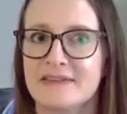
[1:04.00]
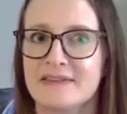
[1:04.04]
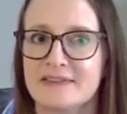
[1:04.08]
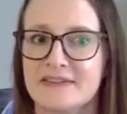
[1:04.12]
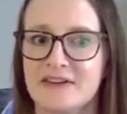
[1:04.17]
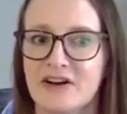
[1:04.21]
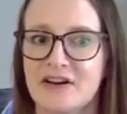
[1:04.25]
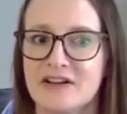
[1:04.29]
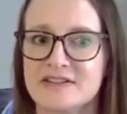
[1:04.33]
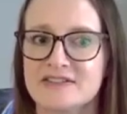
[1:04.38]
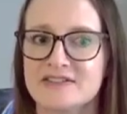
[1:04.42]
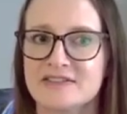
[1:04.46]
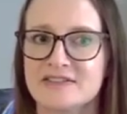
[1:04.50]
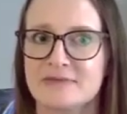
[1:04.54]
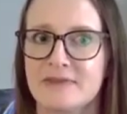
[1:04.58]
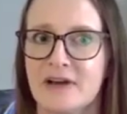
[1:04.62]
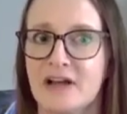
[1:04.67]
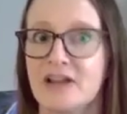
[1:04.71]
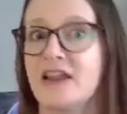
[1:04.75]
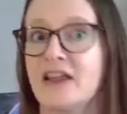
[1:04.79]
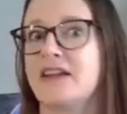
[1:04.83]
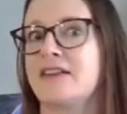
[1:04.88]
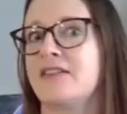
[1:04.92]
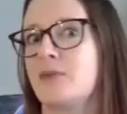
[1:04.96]
is not
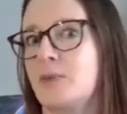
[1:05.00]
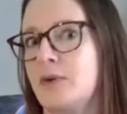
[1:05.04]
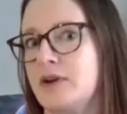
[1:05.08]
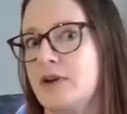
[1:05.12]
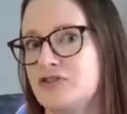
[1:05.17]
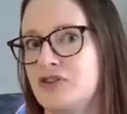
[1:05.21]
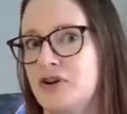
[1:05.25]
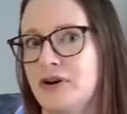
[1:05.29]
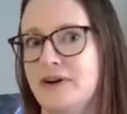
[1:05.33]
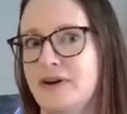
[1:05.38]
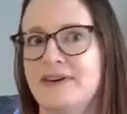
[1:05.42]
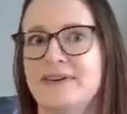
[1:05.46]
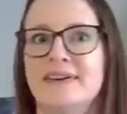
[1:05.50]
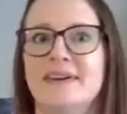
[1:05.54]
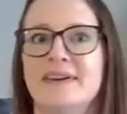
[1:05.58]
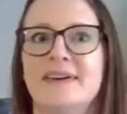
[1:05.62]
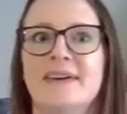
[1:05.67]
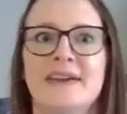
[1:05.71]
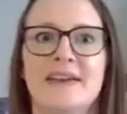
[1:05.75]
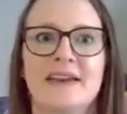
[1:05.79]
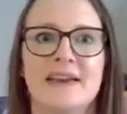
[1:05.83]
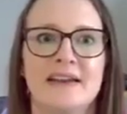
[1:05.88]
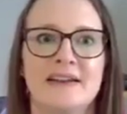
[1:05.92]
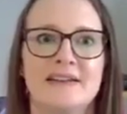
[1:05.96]
a light switch.
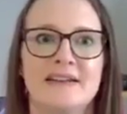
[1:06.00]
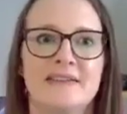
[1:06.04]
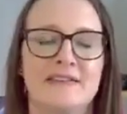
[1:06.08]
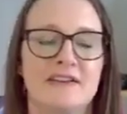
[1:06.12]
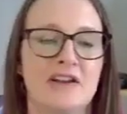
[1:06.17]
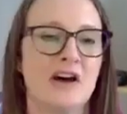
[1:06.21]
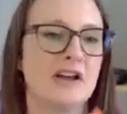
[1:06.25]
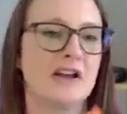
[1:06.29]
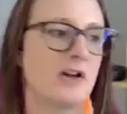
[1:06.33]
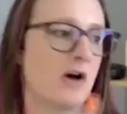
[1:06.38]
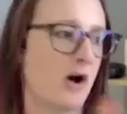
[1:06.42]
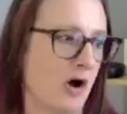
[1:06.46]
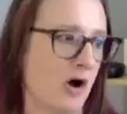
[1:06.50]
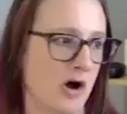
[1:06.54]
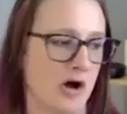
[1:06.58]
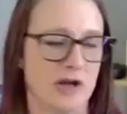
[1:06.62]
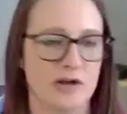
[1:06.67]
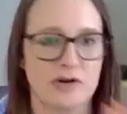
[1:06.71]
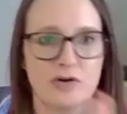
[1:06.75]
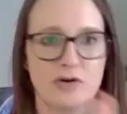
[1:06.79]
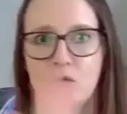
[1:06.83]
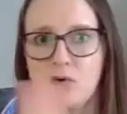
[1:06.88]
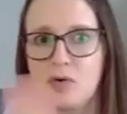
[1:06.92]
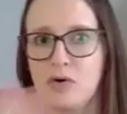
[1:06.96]
It's not
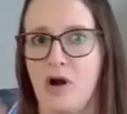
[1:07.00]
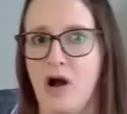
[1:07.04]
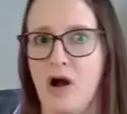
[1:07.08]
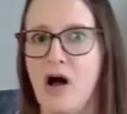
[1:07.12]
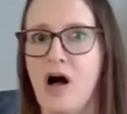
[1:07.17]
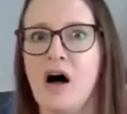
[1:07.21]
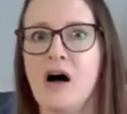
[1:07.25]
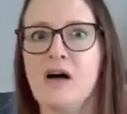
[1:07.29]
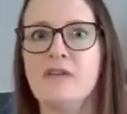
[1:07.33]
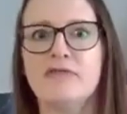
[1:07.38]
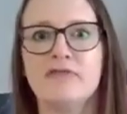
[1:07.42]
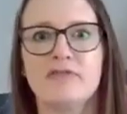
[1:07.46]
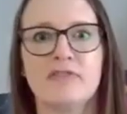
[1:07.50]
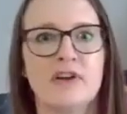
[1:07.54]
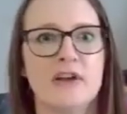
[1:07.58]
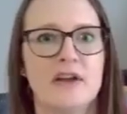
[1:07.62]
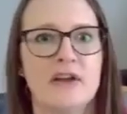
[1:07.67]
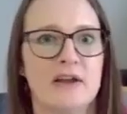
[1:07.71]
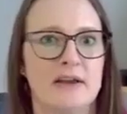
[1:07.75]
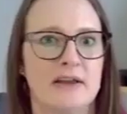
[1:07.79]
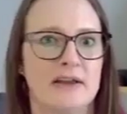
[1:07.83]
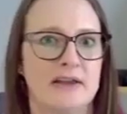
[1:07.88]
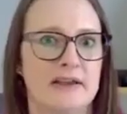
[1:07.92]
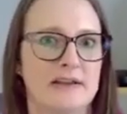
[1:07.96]
on or off.
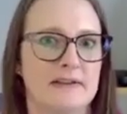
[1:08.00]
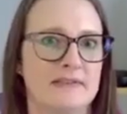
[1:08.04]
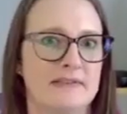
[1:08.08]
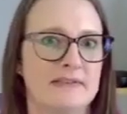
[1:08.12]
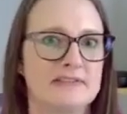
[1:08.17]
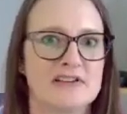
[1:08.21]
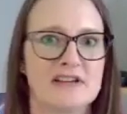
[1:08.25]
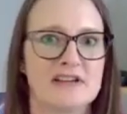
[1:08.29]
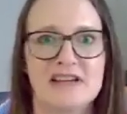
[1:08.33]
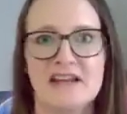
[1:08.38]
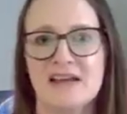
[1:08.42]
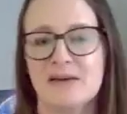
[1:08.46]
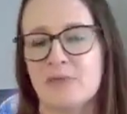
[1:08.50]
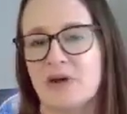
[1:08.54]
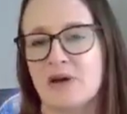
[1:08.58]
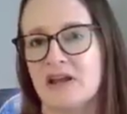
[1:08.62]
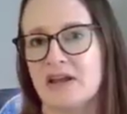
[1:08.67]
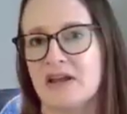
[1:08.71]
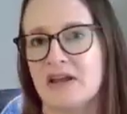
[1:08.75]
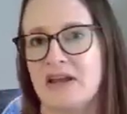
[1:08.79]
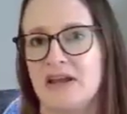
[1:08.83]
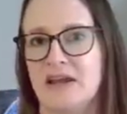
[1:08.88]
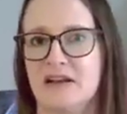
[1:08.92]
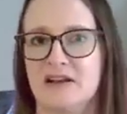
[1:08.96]
It's
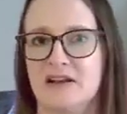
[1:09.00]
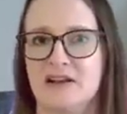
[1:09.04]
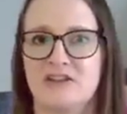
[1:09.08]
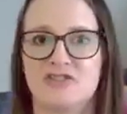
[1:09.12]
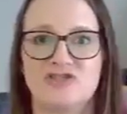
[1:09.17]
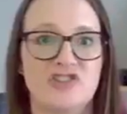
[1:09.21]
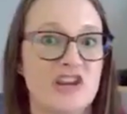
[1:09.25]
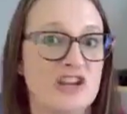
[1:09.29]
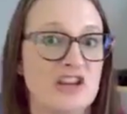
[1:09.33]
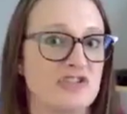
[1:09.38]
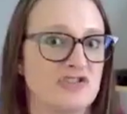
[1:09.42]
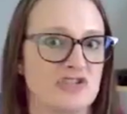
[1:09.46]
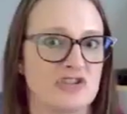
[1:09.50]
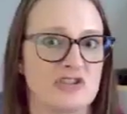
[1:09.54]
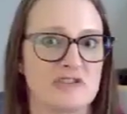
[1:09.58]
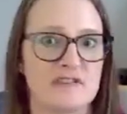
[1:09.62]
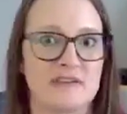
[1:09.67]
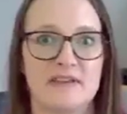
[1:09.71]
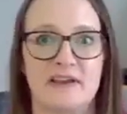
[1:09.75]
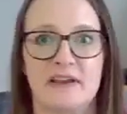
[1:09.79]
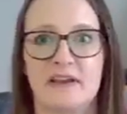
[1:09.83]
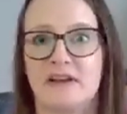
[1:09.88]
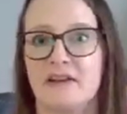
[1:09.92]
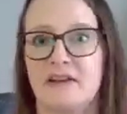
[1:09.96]
dynamic and it
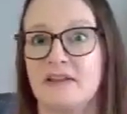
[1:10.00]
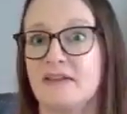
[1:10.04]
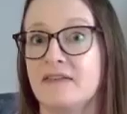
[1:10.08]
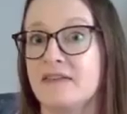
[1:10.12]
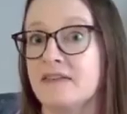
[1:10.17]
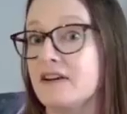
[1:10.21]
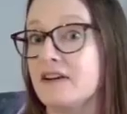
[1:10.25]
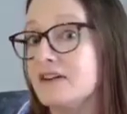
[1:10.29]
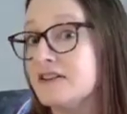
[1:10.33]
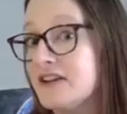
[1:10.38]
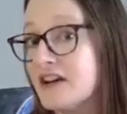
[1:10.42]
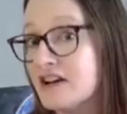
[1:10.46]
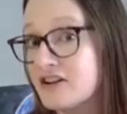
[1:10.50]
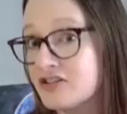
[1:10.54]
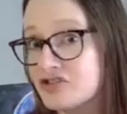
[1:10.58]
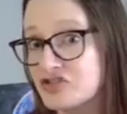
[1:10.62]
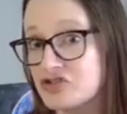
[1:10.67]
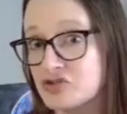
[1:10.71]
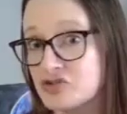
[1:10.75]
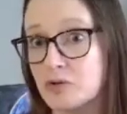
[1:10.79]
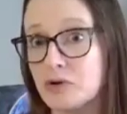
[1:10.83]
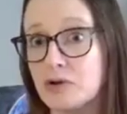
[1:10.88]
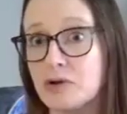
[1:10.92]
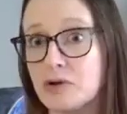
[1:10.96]
changes and it's
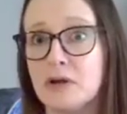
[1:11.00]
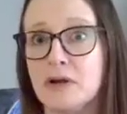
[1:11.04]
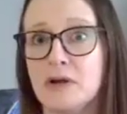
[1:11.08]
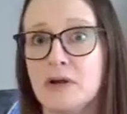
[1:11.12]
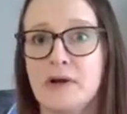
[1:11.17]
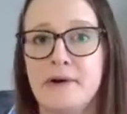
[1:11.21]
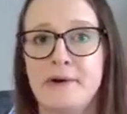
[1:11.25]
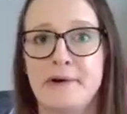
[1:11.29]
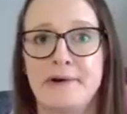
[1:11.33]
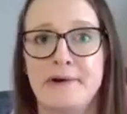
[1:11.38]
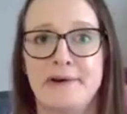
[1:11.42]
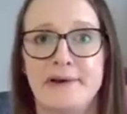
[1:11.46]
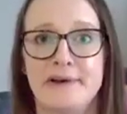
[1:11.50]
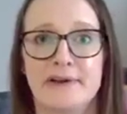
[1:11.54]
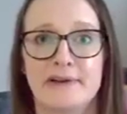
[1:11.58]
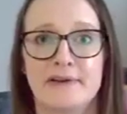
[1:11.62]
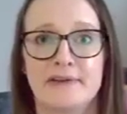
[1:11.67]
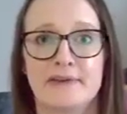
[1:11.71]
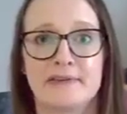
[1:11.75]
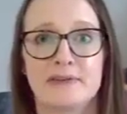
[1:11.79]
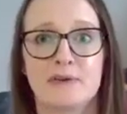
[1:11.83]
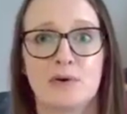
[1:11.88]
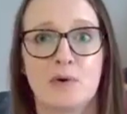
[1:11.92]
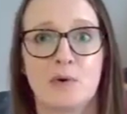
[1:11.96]
contextual.
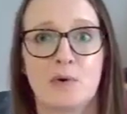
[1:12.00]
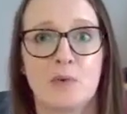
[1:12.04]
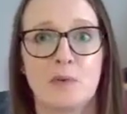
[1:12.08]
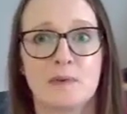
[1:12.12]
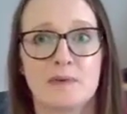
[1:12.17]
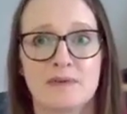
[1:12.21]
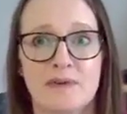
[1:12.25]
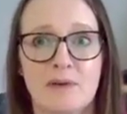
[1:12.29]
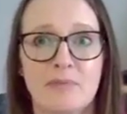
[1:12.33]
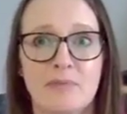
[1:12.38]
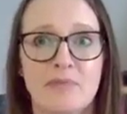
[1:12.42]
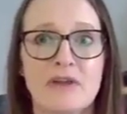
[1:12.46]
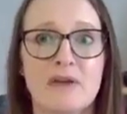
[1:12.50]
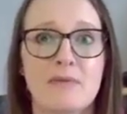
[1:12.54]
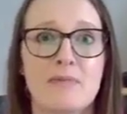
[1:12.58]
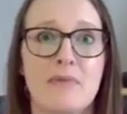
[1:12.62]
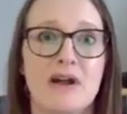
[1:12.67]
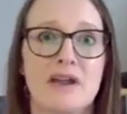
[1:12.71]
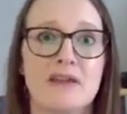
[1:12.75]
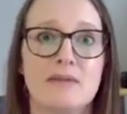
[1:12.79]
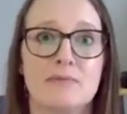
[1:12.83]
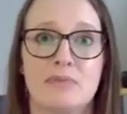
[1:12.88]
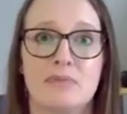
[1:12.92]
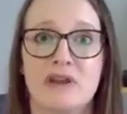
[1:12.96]
So something
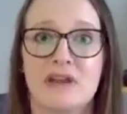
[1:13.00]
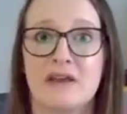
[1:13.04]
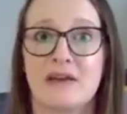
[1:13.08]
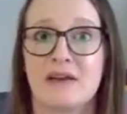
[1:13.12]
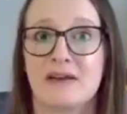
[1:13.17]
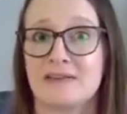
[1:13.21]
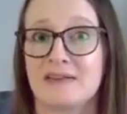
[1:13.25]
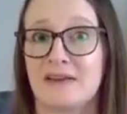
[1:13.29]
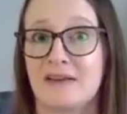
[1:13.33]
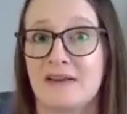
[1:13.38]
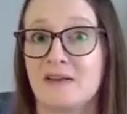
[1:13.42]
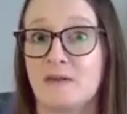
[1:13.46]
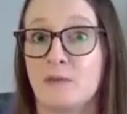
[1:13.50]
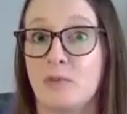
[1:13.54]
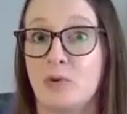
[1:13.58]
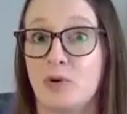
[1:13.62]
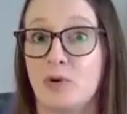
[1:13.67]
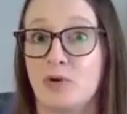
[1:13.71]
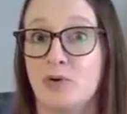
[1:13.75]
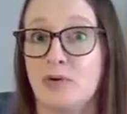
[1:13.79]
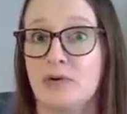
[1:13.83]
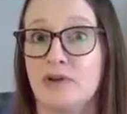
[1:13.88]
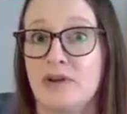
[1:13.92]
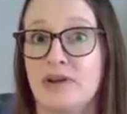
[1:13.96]
might be
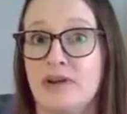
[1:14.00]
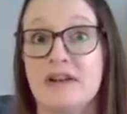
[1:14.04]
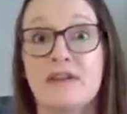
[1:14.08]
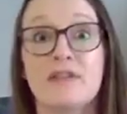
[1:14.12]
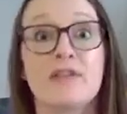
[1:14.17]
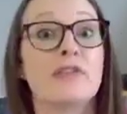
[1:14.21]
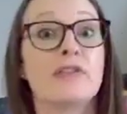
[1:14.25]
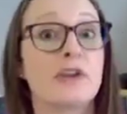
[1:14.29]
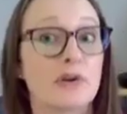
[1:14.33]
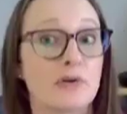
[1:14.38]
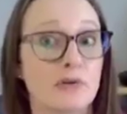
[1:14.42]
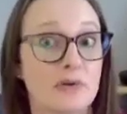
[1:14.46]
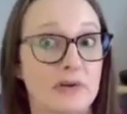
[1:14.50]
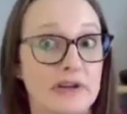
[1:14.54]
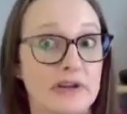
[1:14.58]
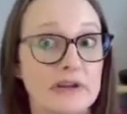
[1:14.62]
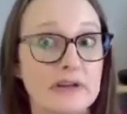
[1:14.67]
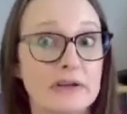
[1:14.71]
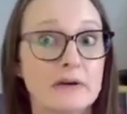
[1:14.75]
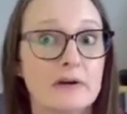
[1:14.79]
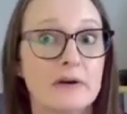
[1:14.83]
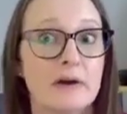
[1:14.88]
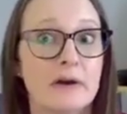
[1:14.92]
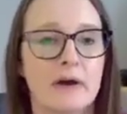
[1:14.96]
accessible in
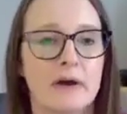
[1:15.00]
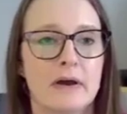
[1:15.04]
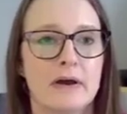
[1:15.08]
theory,